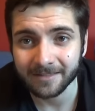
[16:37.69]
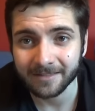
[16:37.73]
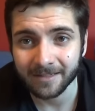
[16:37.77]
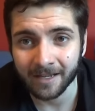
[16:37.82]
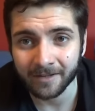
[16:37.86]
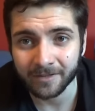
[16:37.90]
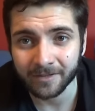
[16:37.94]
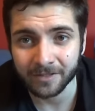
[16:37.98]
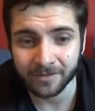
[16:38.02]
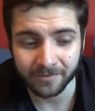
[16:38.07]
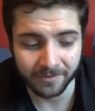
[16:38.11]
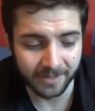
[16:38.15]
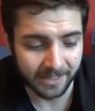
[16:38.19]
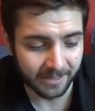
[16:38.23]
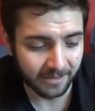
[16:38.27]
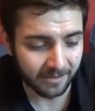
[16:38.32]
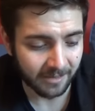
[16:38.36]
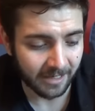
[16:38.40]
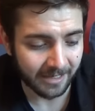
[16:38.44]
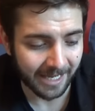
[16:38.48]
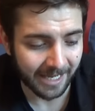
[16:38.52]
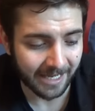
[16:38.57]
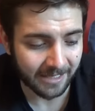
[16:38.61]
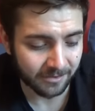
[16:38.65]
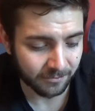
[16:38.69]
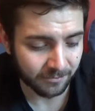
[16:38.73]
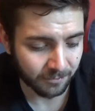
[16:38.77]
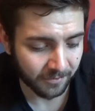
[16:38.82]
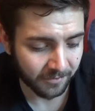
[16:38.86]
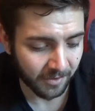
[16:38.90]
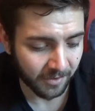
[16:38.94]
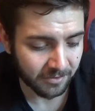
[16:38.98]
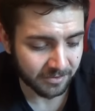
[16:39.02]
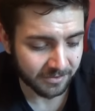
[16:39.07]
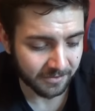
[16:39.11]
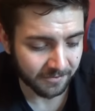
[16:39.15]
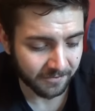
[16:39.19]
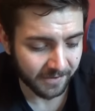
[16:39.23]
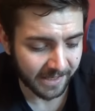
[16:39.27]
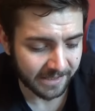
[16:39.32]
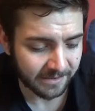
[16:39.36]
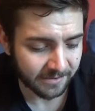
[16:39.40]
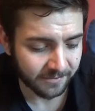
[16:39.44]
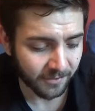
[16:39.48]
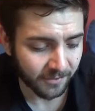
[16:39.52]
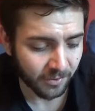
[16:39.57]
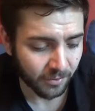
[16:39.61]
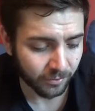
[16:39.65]
I just think, again, with those
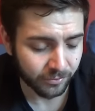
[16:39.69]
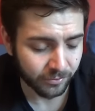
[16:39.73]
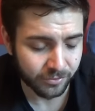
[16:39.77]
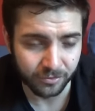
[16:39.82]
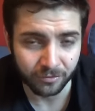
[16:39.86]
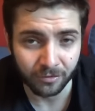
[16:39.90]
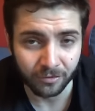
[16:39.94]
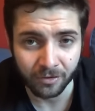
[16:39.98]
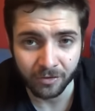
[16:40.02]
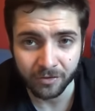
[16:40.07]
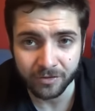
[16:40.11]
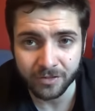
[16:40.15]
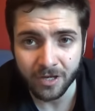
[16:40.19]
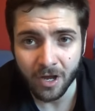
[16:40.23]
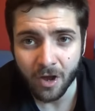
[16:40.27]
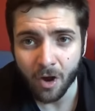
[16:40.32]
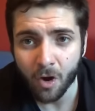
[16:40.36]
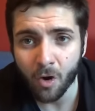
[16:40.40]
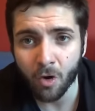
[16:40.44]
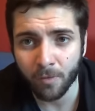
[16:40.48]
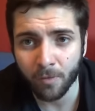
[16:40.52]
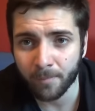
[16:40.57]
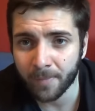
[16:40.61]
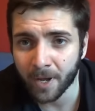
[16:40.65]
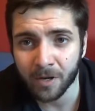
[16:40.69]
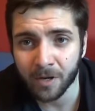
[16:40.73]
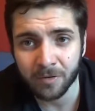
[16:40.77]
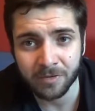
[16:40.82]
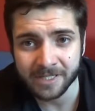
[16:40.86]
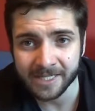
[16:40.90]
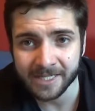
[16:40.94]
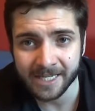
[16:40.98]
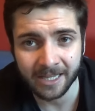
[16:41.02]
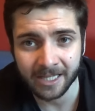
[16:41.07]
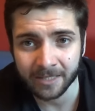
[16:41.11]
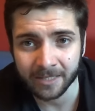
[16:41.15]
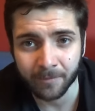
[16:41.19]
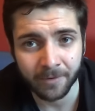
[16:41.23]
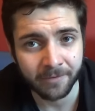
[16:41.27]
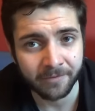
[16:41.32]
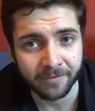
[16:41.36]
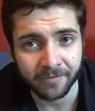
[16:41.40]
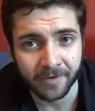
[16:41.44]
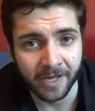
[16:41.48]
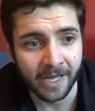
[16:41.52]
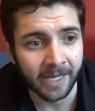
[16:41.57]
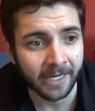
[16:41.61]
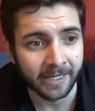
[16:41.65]
defensive Hunter Orcs, or bows killing them on
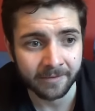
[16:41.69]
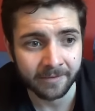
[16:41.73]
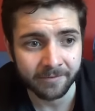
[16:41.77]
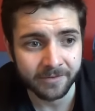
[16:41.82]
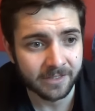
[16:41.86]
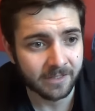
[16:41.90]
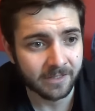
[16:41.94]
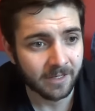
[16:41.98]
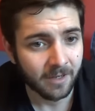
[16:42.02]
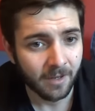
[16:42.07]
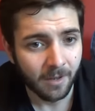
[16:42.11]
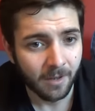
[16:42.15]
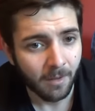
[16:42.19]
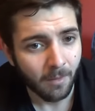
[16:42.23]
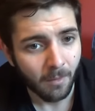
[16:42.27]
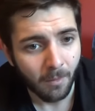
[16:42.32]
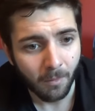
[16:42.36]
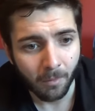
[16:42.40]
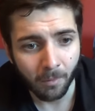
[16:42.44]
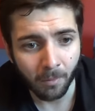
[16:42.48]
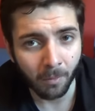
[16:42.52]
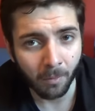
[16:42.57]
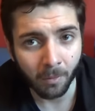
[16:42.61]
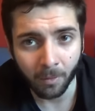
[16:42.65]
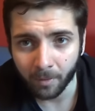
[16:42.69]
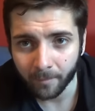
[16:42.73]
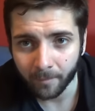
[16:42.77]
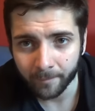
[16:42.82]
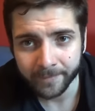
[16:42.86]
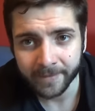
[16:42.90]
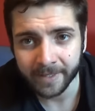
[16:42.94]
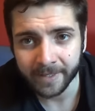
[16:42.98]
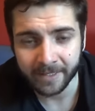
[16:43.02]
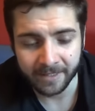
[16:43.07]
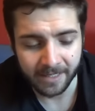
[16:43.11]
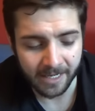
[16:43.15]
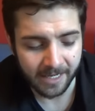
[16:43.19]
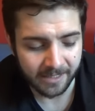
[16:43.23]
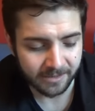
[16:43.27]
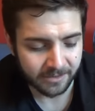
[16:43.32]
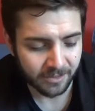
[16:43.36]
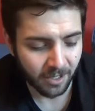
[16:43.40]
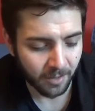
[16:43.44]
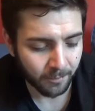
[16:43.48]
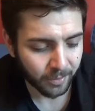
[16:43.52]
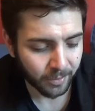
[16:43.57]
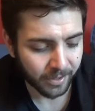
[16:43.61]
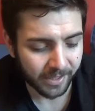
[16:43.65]
5s, or it's
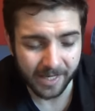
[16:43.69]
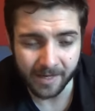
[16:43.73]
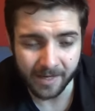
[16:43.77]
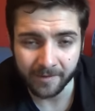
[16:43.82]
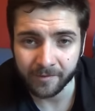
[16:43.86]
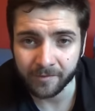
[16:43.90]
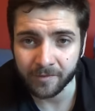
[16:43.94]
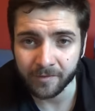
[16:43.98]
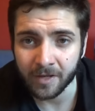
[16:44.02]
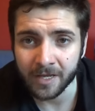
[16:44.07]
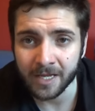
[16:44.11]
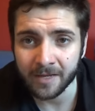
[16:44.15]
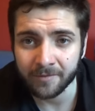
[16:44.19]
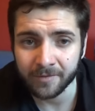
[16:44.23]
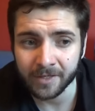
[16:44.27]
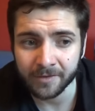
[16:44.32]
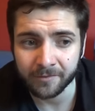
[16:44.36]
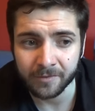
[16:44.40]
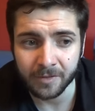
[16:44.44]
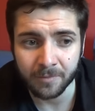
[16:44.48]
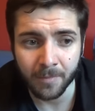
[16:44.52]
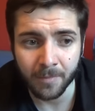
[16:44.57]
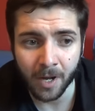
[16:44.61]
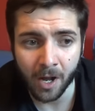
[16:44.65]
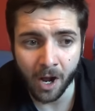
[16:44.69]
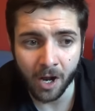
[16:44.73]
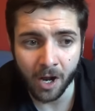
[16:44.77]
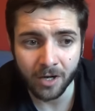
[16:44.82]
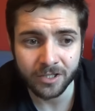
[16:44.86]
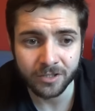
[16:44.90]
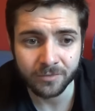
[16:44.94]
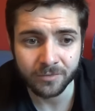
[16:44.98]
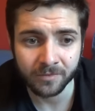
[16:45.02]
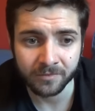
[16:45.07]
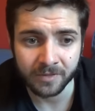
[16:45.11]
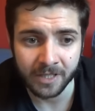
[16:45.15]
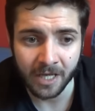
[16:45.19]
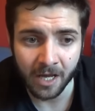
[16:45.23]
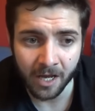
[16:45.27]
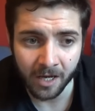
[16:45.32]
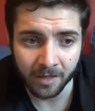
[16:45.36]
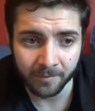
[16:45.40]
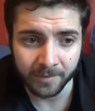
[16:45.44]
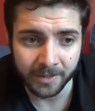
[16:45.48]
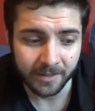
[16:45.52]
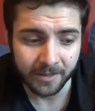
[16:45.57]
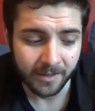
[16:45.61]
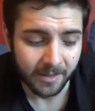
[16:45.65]
not pretty, even if you marched with the
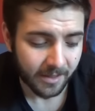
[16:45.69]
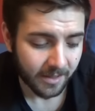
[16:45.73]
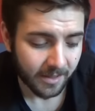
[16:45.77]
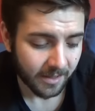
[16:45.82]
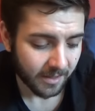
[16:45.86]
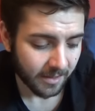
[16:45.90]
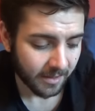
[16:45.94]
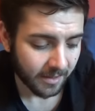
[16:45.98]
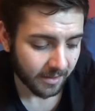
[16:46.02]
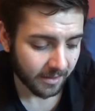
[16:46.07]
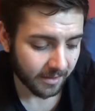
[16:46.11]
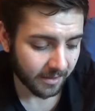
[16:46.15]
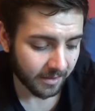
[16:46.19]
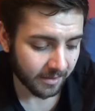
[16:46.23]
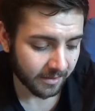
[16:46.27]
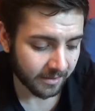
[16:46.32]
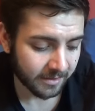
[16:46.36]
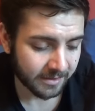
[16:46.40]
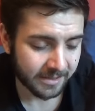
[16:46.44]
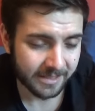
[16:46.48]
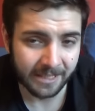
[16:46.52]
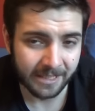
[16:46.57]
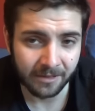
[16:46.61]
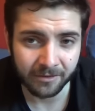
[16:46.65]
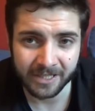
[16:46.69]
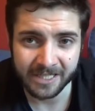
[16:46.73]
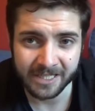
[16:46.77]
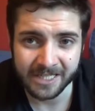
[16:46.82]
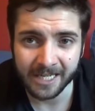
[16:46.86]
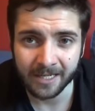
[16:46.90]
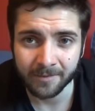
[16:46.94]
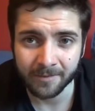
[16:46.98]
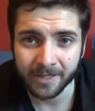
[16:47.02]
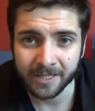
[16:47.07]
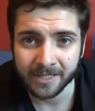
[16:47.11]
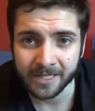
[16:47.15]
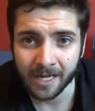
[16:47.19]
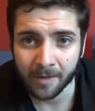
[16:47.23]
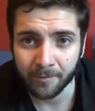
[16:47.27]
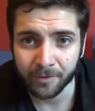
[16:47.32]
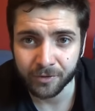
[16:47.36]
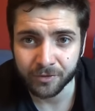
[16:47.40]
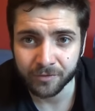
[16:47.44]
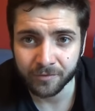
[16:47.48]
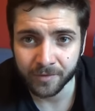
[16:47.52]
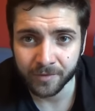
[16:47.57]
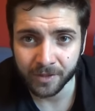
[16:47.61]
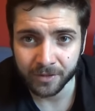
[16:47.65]
army, you're still going to take a bit of
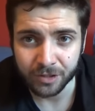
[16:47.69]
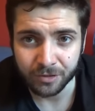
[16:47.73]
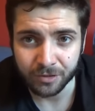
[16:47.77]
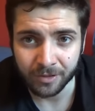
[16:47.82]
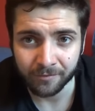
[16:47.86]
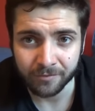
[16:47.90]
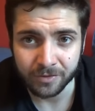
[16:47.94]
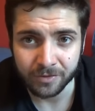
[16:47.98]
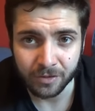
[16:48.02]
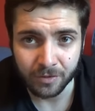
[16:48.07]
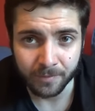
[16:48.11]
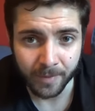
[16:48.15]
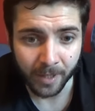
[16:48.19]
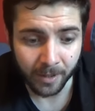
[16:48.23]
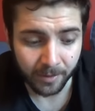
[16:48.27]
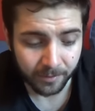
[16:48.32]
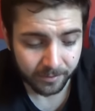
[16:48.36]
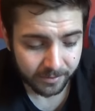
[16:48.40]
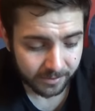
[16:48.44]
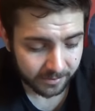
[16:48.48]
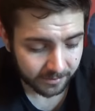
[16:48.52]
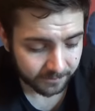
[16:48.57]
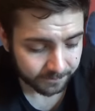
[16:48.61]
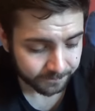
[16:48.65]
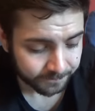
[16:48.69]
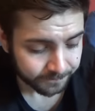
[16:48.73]
damage from those strength 2 bows.